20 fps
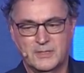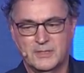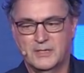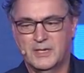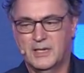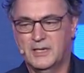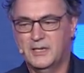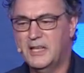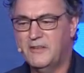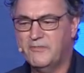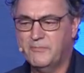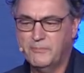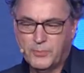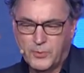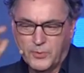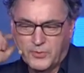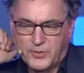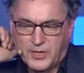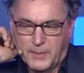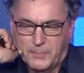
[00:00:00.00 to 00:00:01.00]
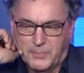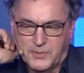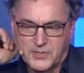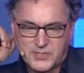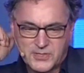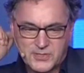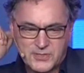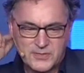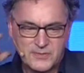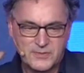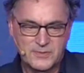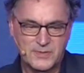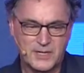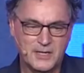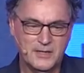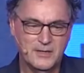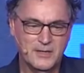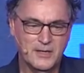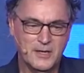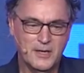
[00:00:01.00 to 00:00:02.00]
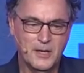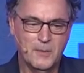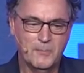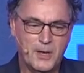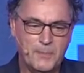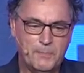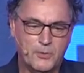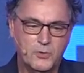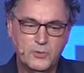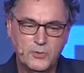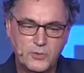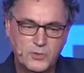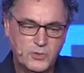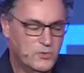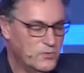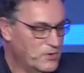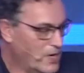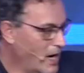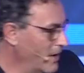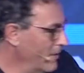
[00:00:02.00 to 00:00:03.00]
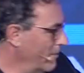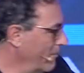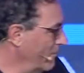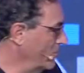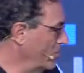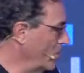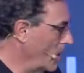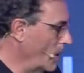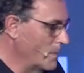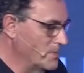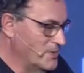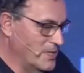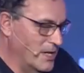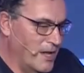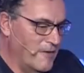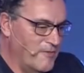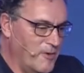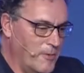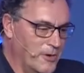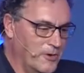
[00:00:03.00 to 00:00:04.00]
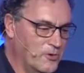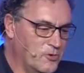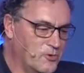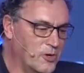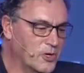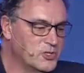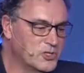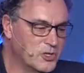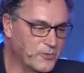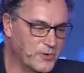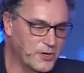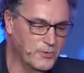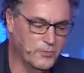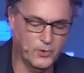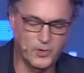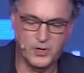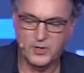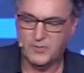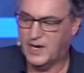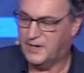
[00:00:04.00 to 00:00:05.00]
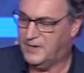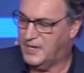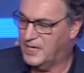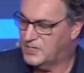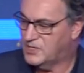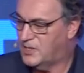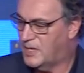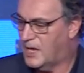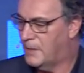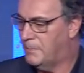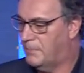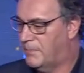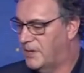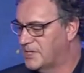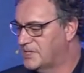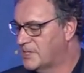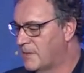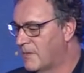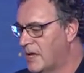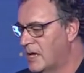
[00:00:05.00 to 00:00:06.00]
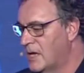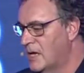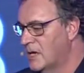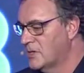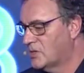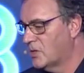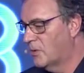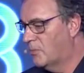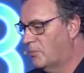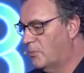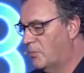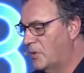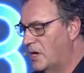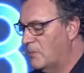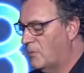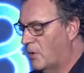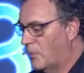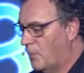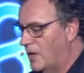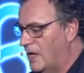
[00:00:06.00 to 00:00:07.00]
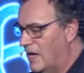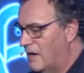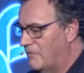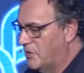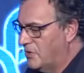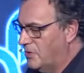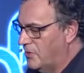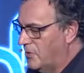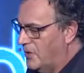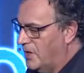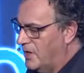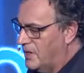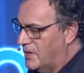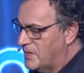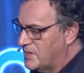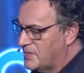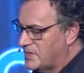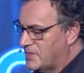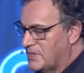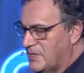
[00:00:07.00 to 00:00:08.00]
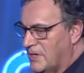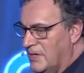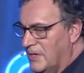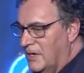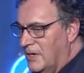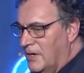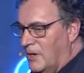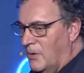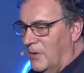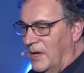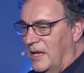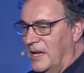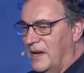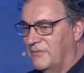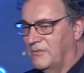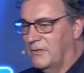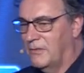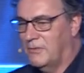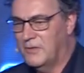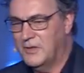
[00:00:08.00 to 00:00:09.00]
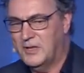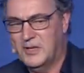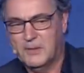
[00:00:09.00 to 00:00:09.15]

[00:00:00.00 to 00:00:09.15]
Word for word: right? Even bookkeepers, right? People who do kind of jobs that every drudgery work. Right? Next slide, please. So really what we have to do here is we have to think